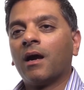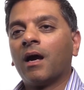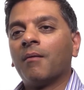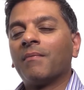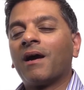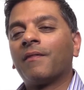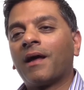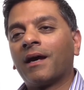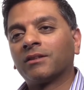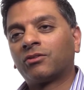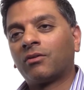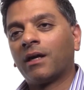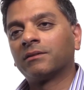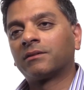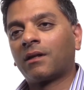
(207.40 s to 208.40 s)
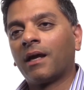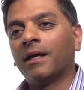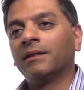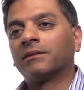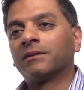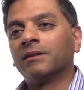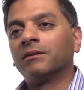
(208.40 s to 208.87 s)
And that
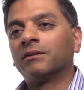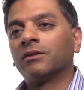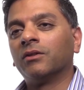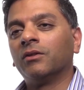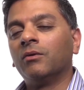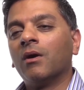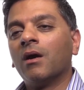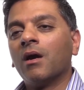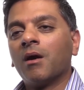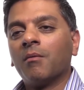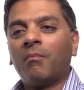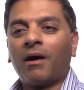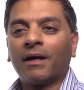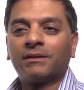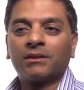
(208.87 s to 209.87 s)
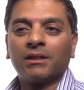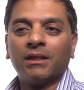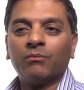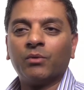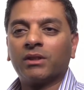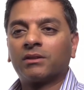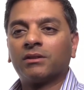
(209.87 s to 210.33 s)
translates into my
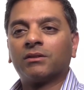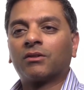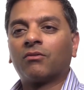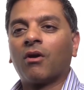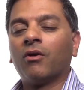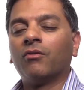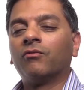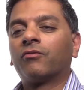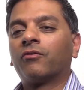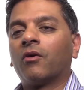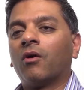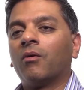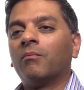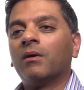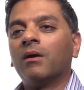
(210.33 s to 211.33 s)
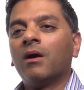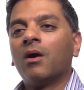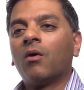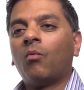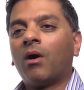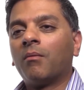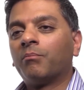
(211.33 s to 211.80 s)
team, which has grown from
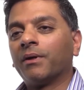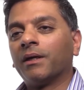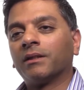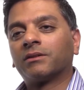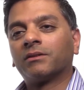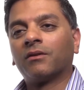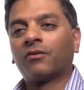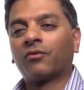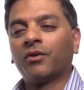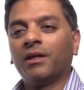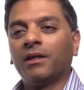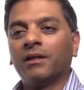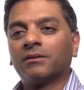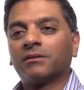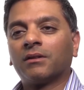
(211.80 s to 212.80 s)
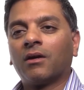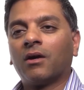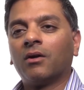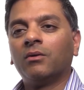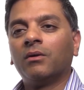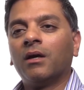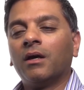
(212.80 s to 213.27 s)
one person 3 years
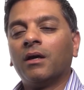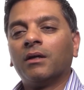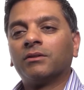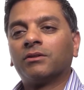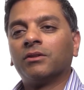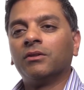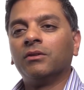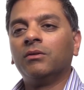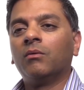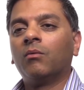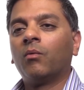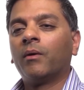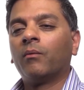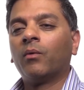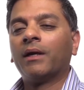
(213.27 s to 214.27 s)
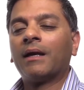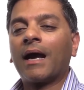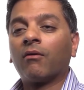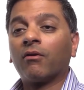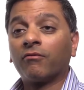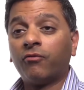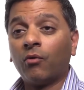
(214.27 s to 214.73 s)
ago to we're
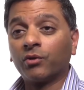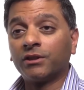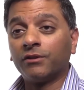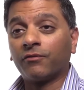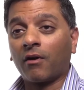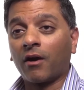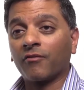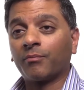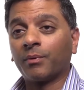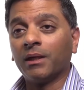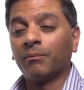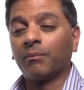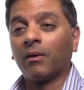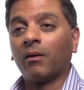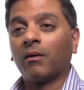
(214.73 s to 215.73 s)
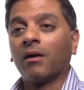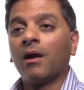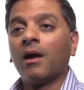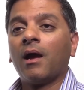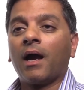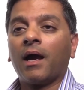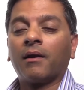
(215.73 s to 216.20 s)
now at 45 people,
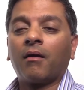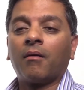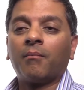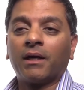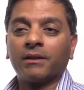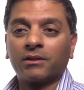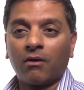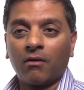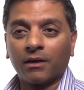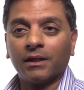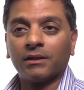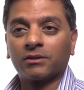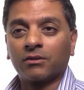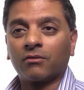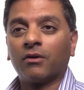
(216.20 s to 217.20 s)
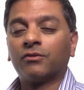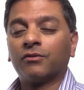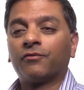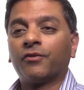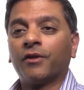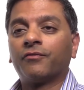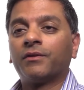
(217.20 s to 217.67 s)
and my target is to grow
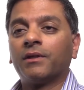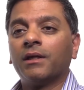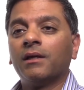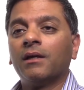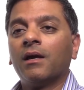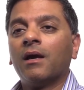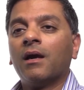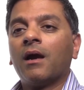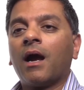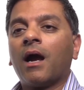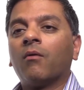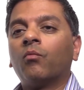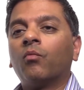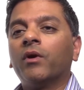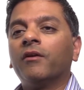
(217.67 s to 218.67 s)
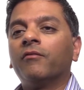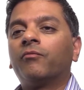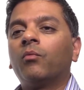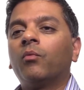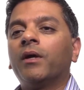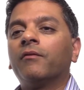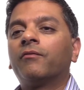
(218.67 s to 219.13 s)
to 50. And
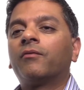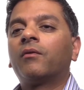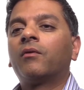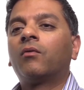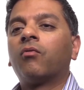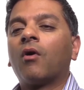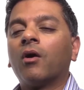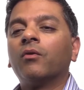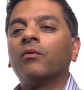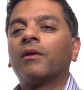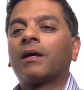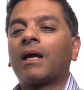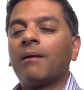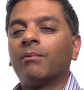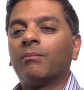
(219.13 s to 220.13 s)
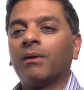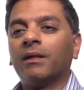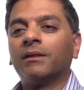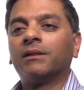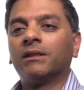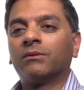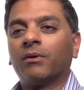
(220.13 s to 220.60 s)
we've grown the
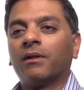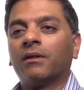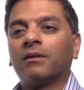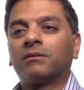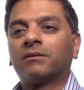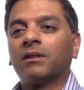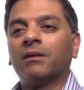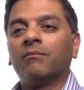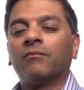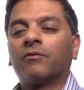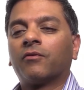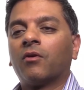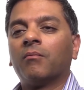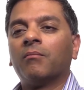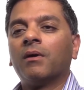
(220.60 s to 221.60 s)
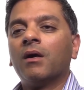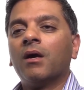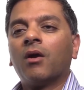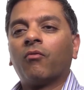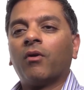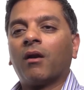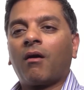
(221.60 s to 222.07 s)
capabilities within the team from
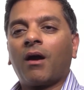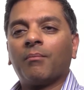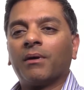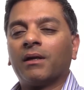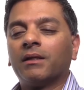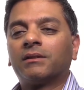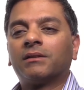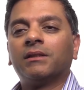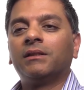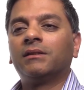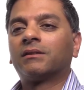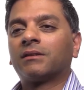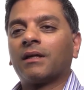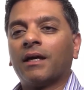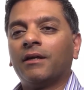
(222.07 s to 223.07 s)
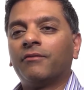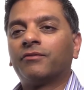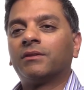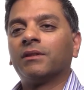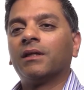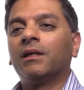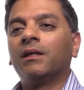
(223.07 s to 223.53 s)
reliability,
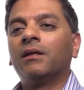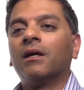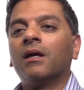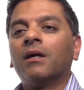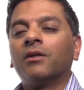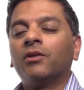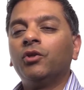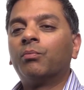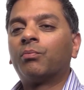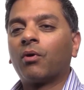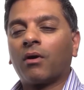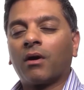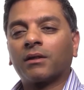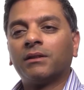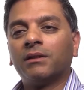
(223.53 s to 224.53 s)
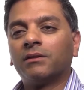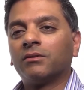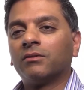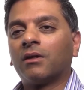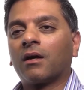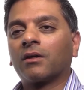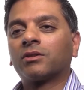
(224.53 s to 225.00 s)
safety, new product
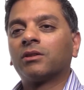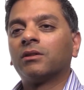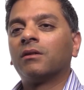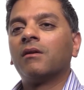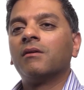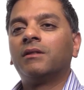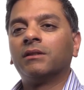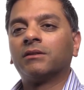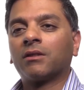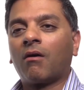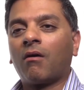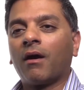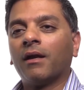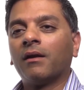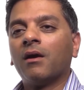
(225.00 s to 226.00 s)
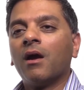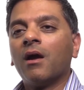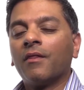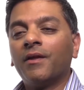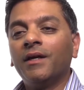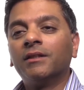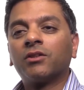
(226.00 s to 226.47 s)
introduction, design.
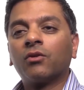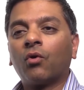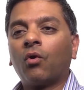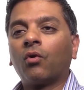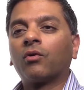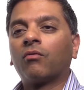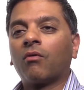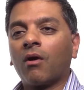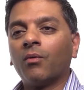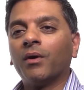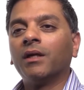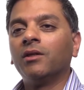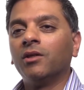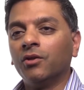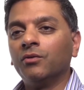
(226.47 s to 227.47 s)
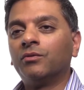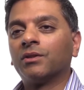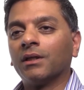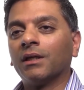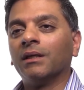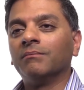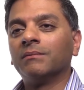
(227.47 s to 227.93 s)
These are all growing new
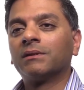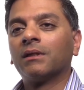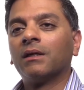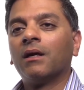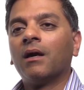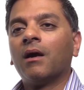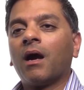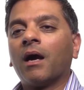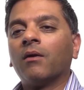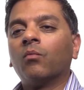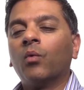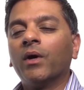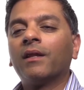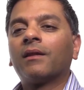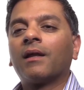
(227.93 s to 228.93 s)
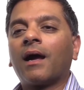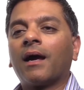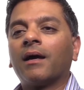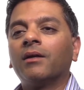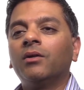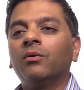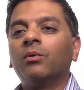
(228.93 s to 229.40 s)
teams. And with
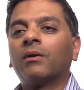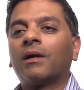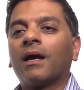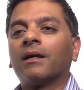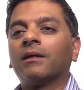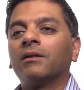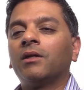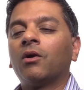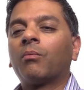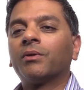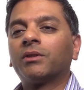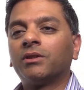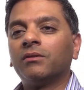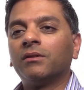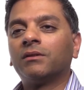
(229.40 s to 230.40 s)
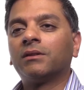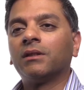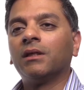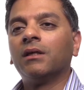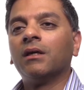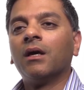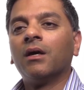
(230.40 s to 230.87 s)
that, you will get the
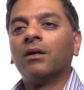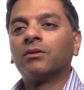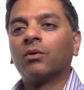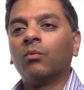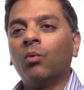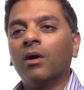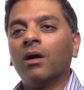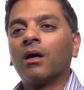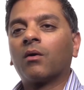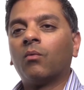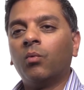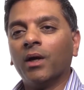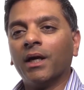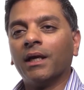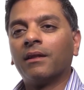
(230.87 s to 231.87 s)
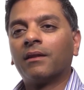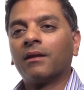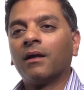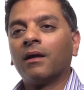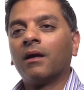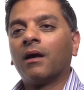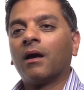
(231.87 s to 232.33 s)
opportunity to work with